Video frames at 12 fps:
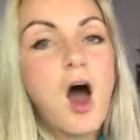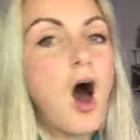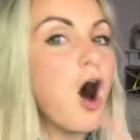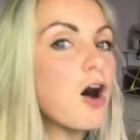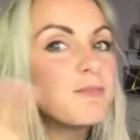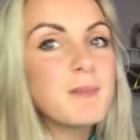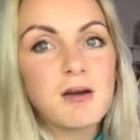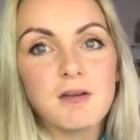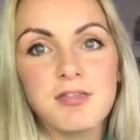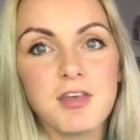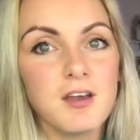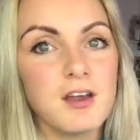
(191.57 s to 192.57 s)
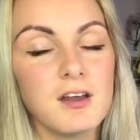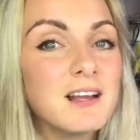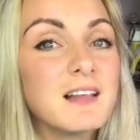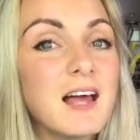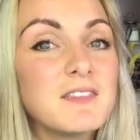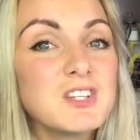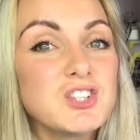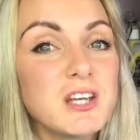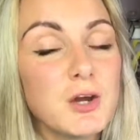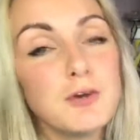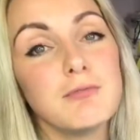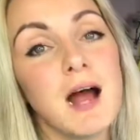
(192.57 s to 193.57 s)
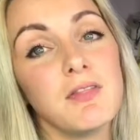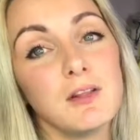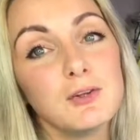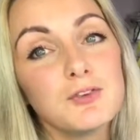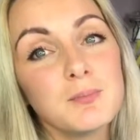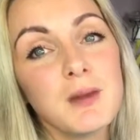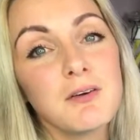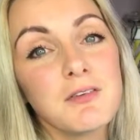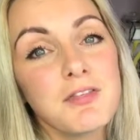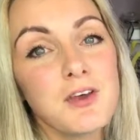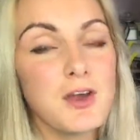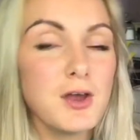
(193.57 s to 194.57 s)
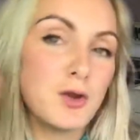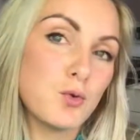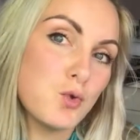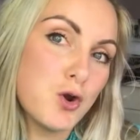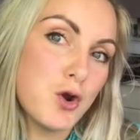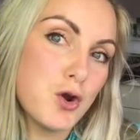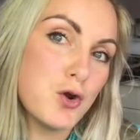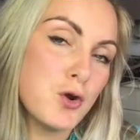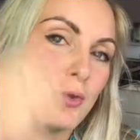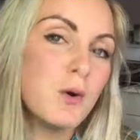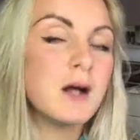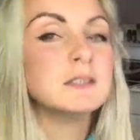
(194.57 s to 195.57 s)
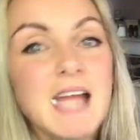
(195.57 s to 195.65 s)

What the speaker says: half marathon, a client this year who ran the London Marathon, woohoo.